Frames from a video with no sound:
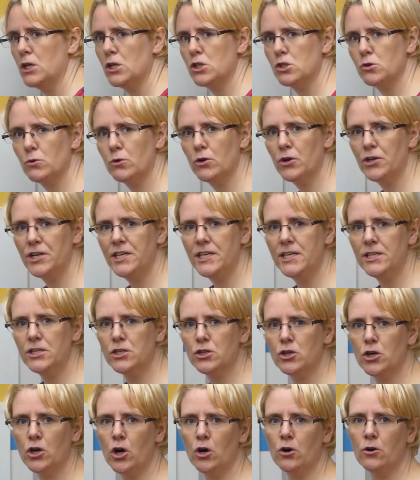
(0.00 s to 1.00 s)
So we're going to need
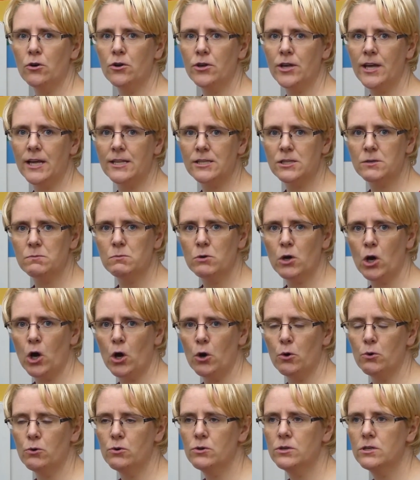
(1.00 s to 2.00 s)
to get some
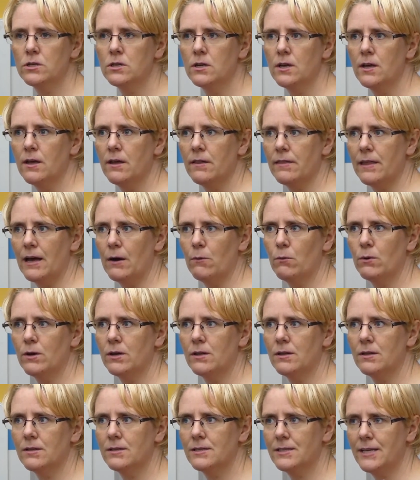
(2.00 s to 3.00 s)
code that
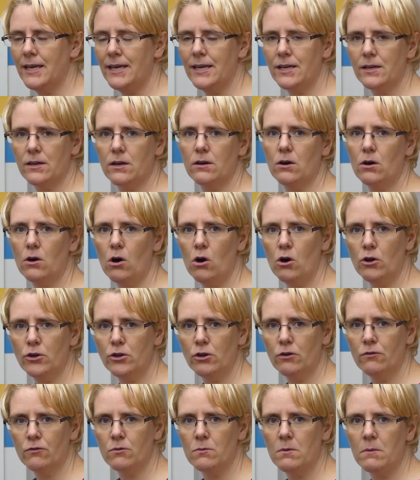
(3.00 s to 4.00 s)
will take
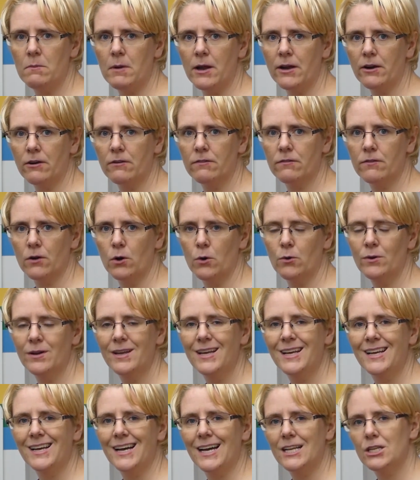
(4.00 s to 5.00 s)
audio from a microphone
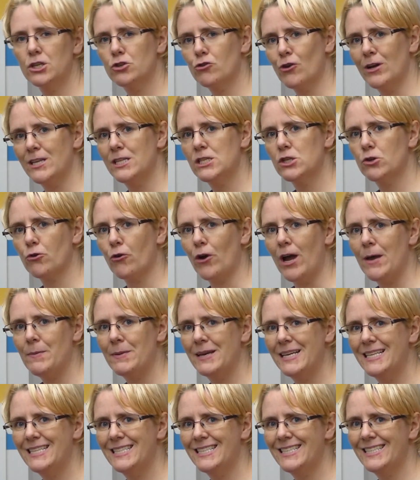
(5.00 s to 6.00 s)
and transcribe
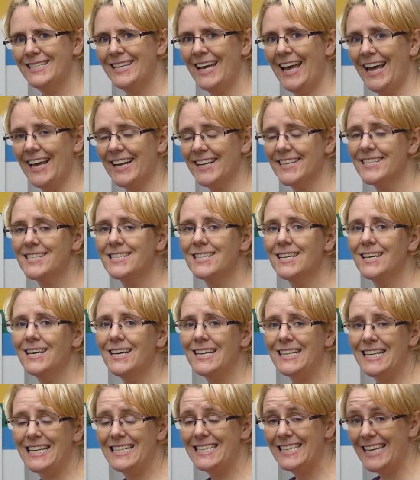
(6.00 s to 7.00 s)
it into text,
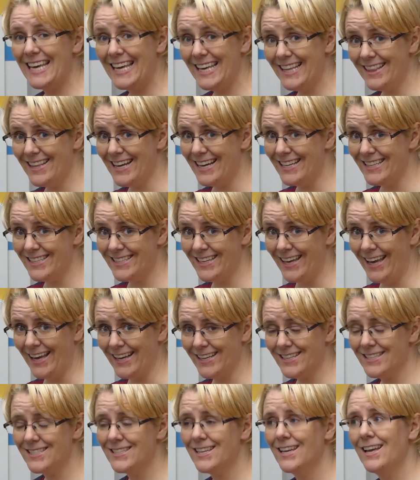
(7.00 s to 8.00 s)
then take that
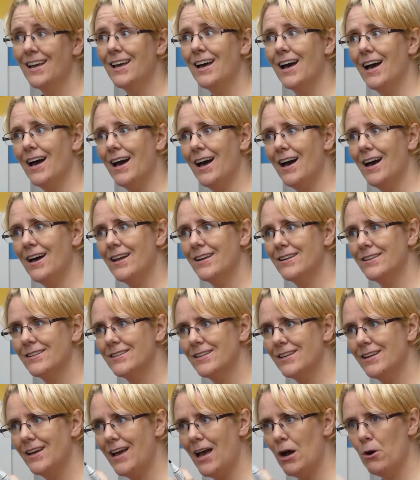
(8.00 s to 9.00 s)
text and
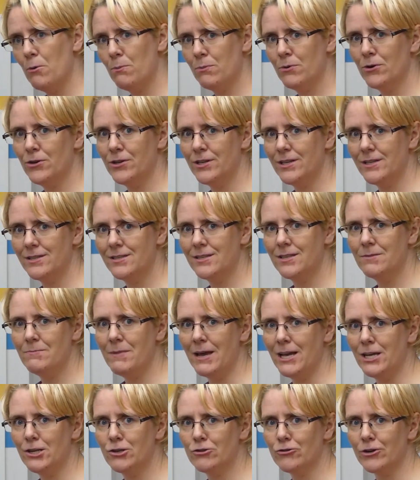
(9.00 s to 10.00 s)
output it to the
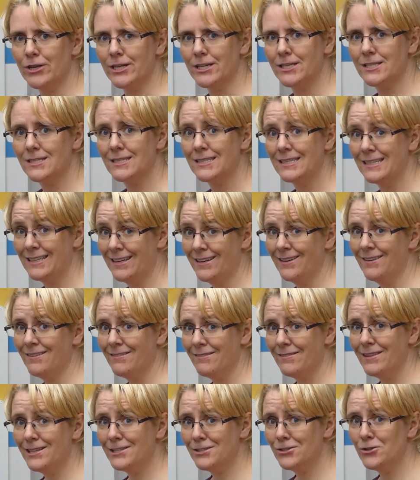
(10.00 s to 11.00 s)
matrix.
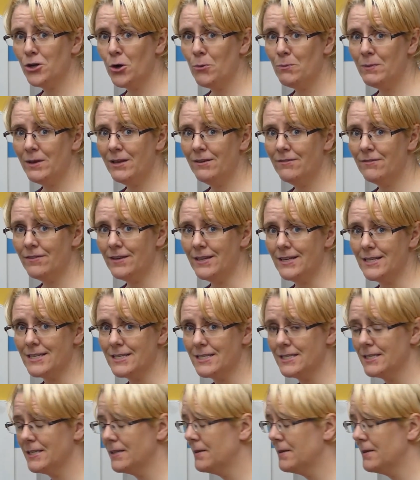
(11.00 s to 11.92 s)
That's no mean feat.